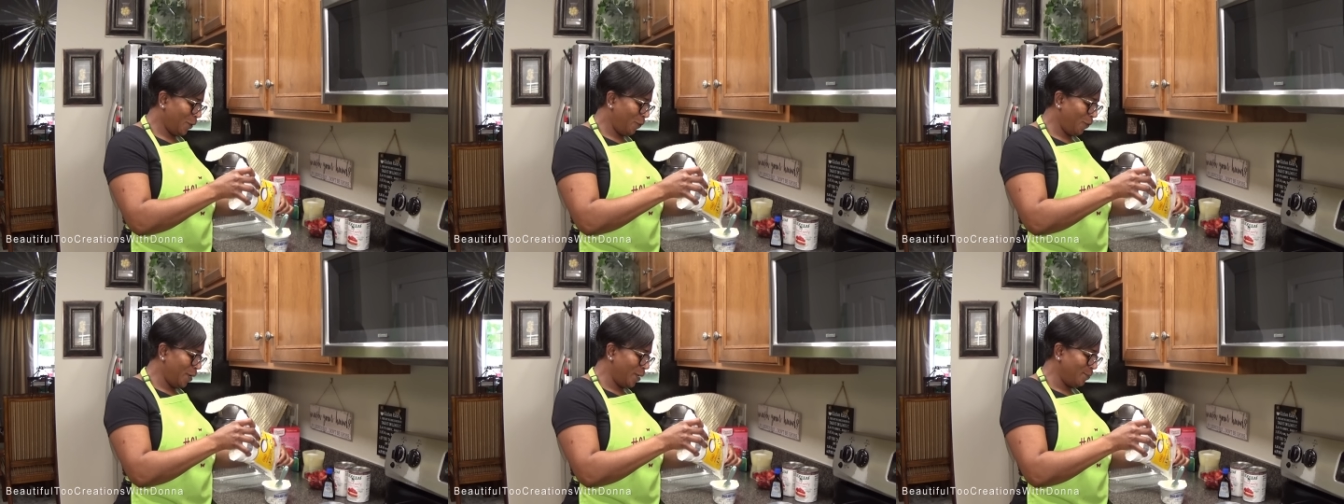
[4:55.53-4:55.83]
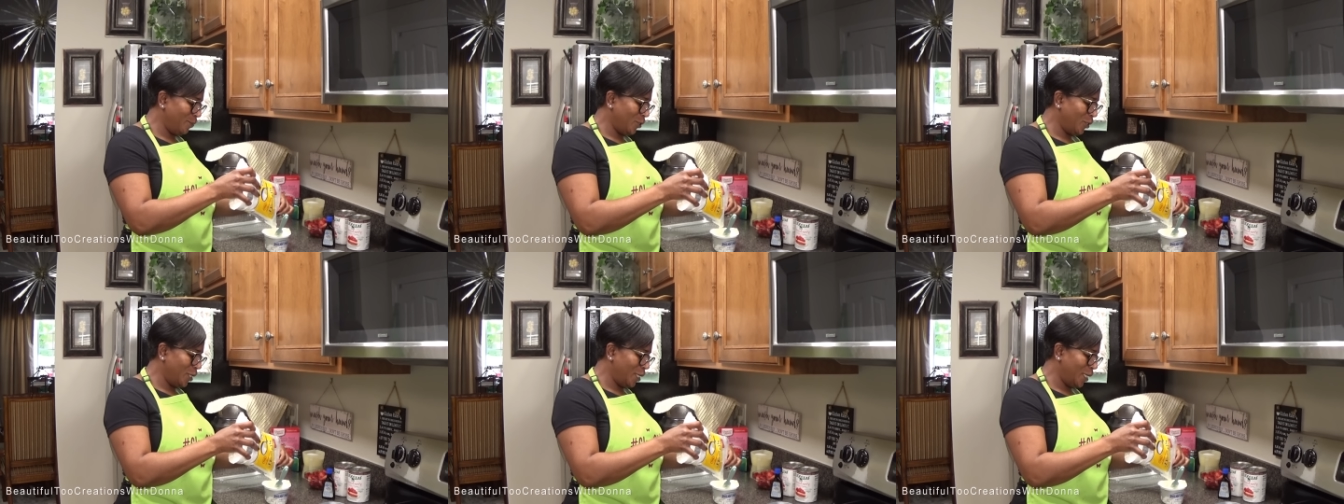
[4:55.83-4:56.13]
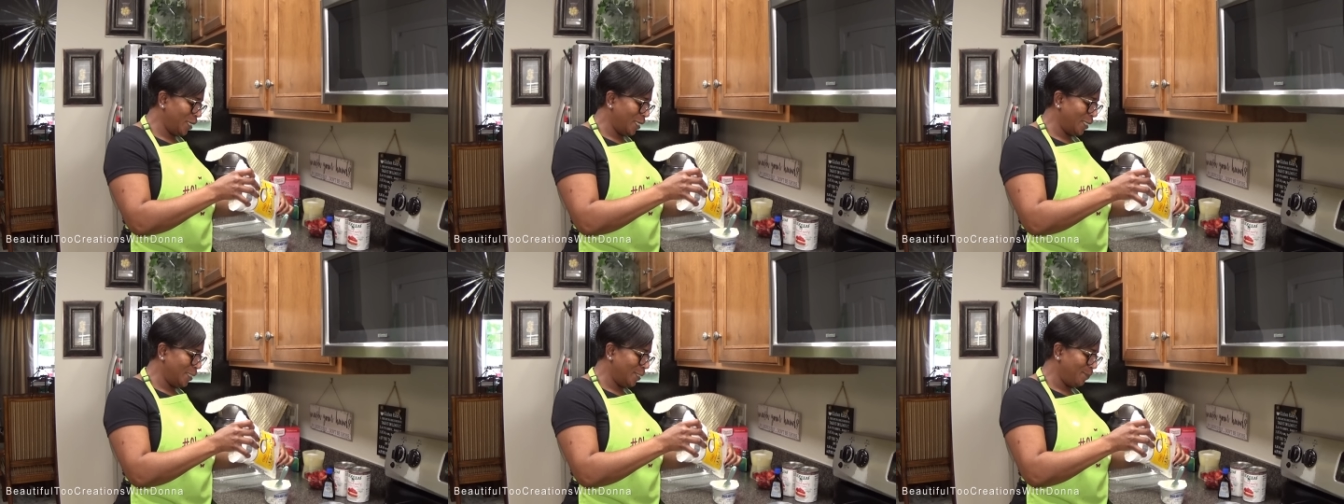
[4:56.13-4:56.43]
cream
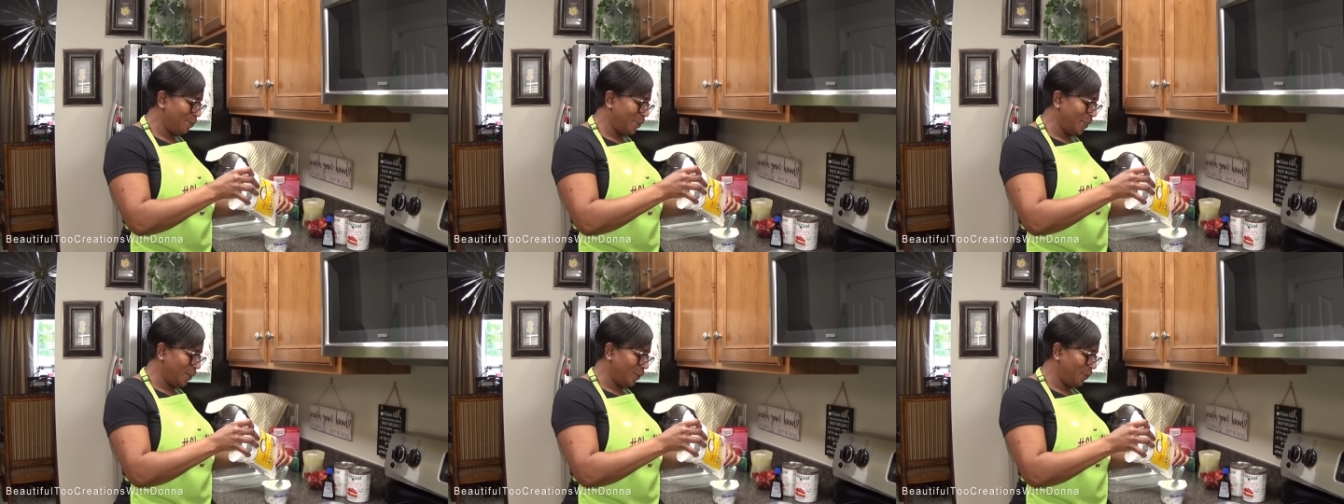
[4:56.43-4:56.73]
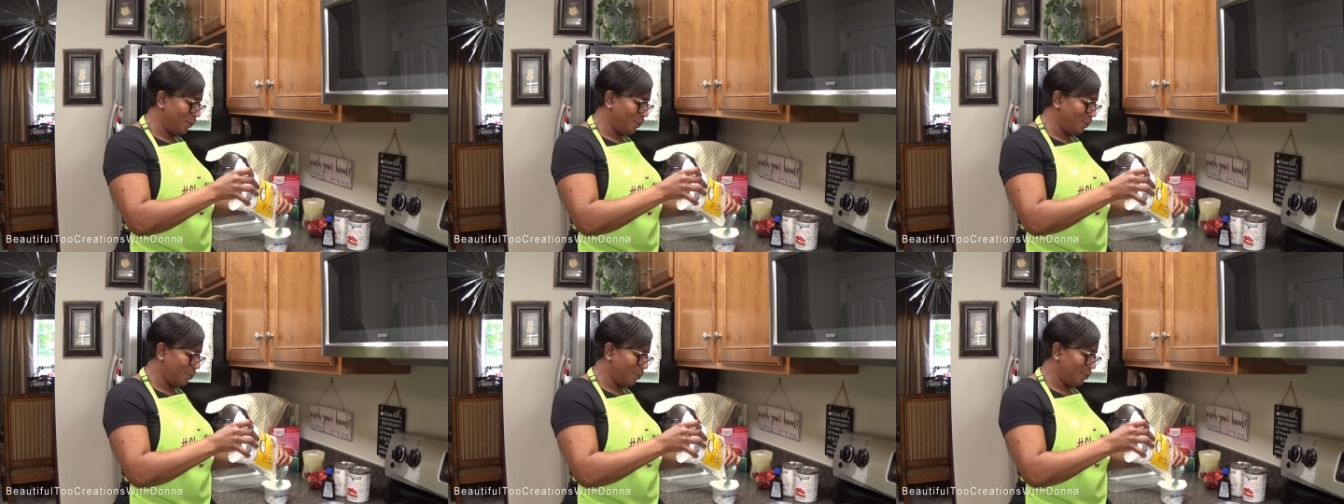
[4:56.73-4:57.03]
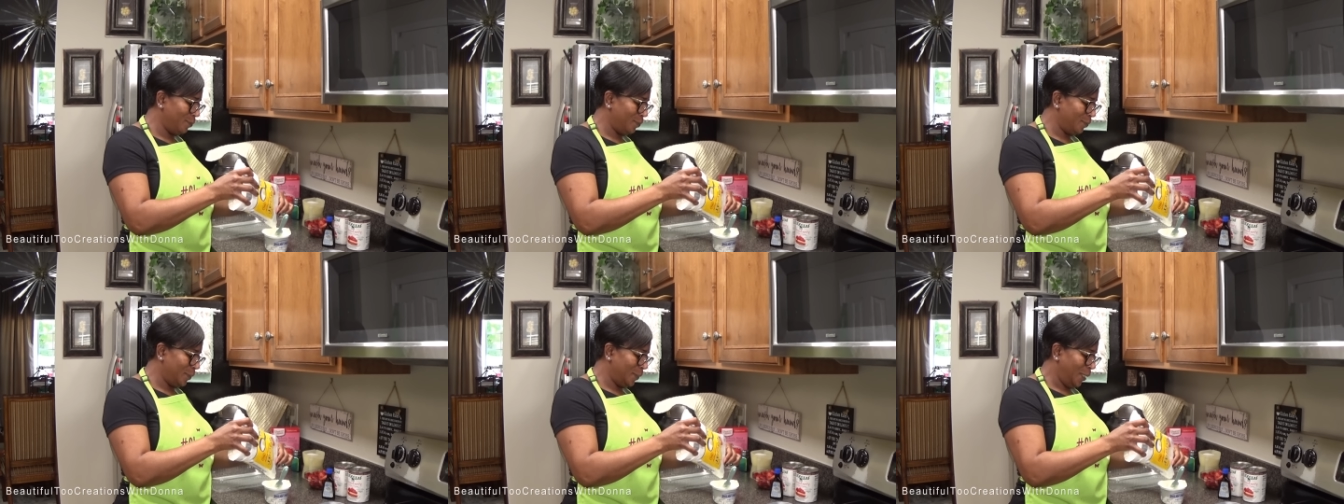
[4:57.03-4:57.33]
cheese but
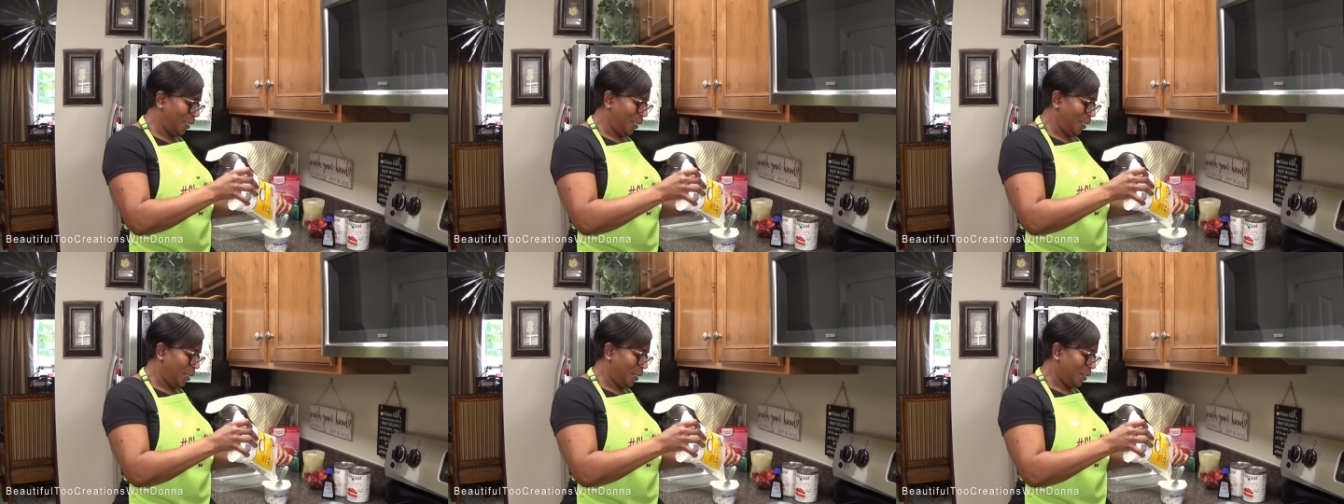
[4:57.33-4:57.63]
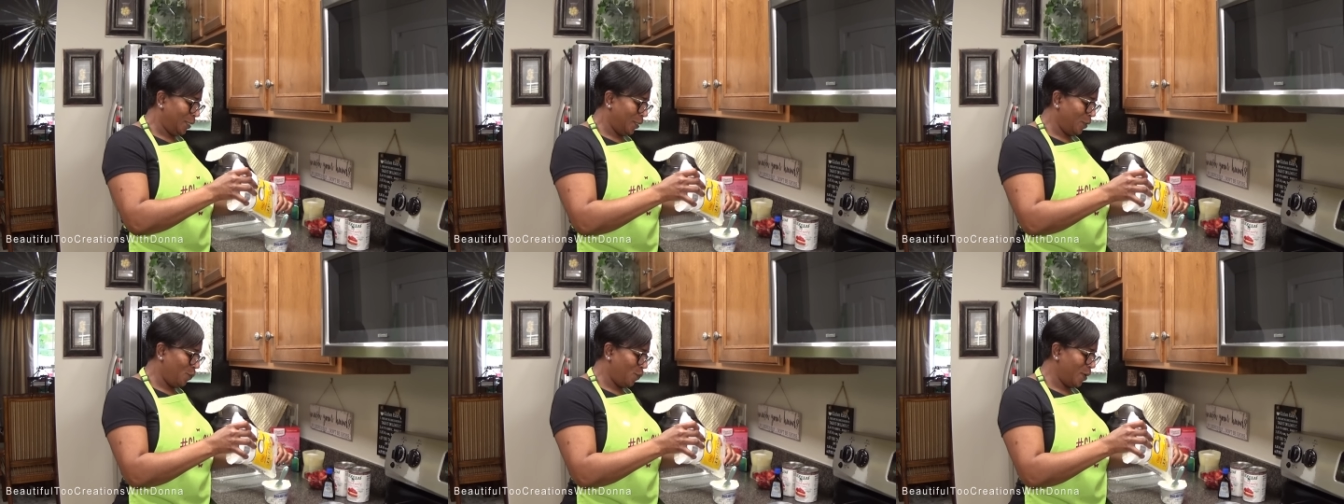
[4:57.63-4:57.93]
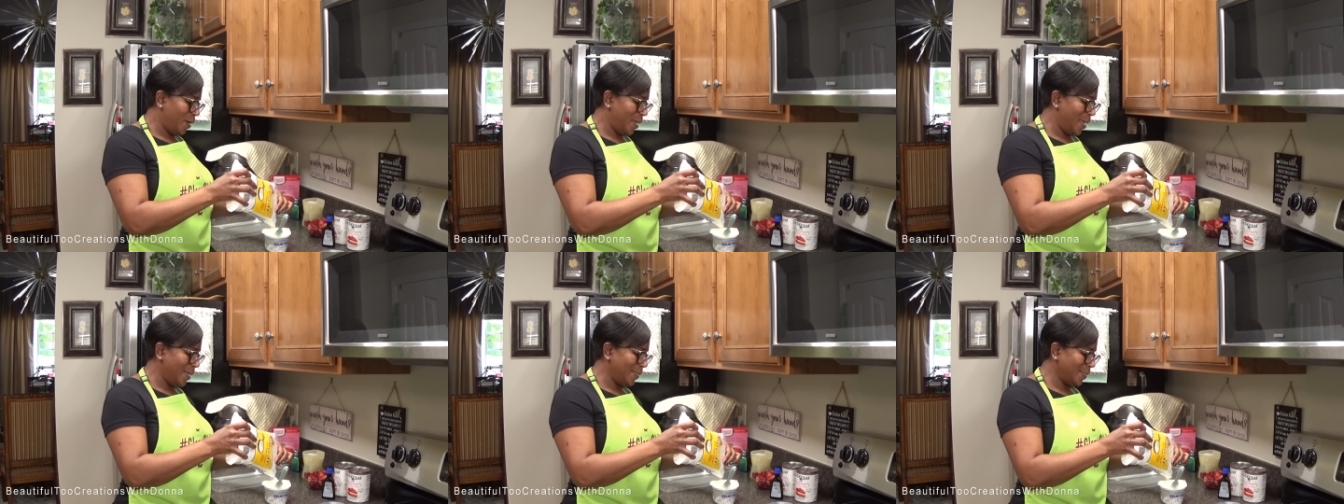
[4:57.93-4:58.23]

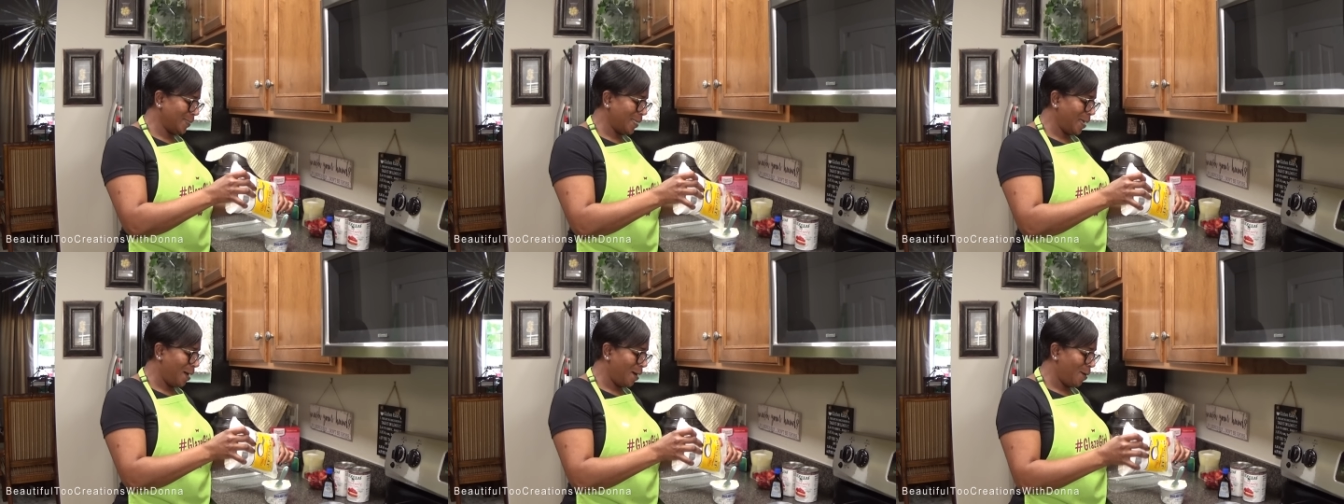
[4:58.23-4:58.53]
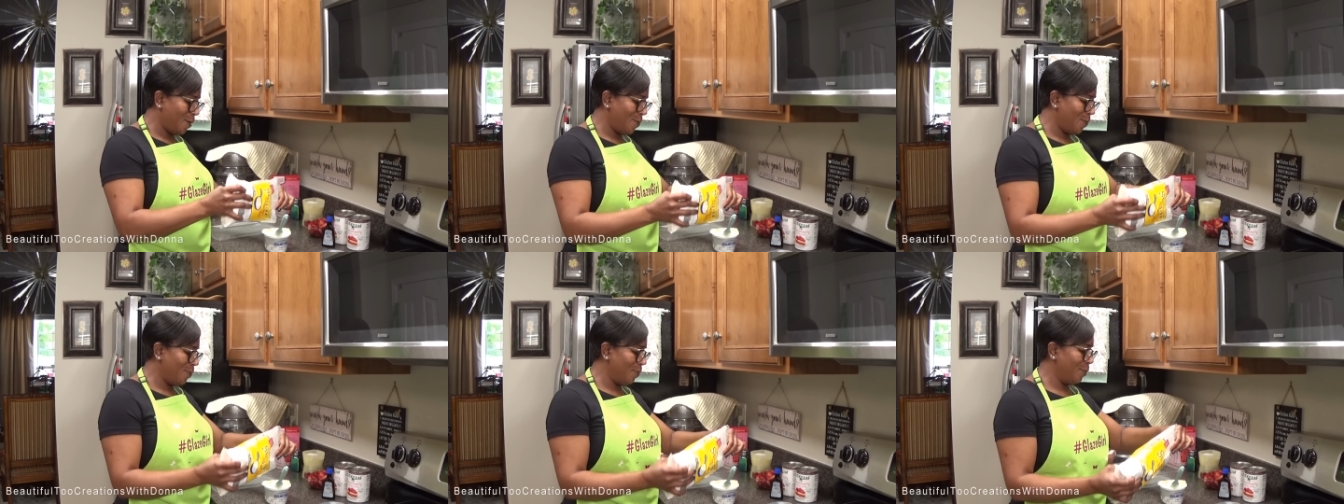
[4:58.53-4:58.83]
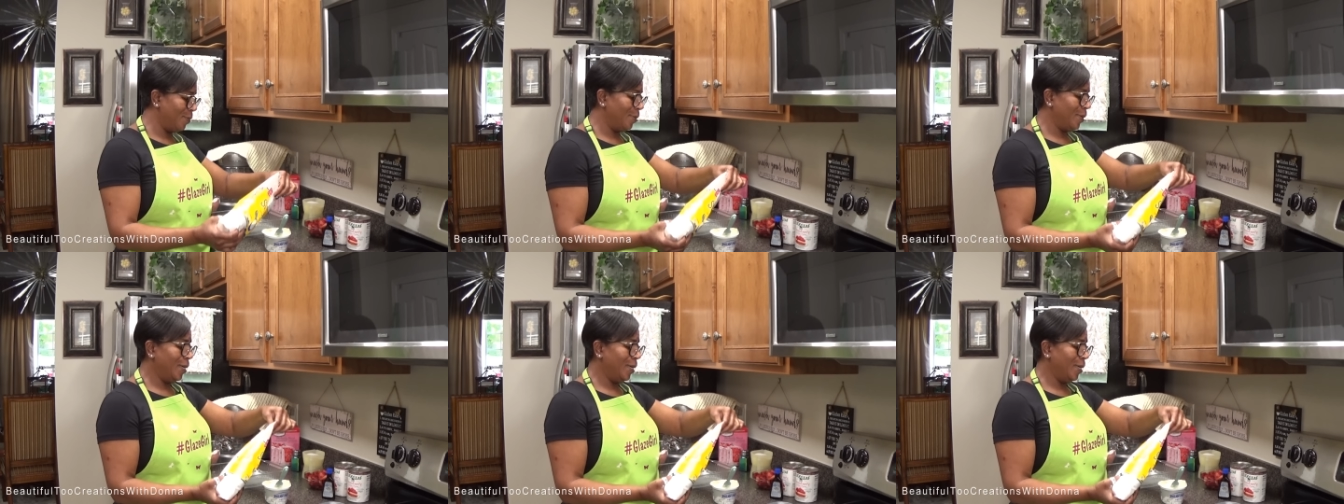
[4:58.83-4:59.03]
the one I saw,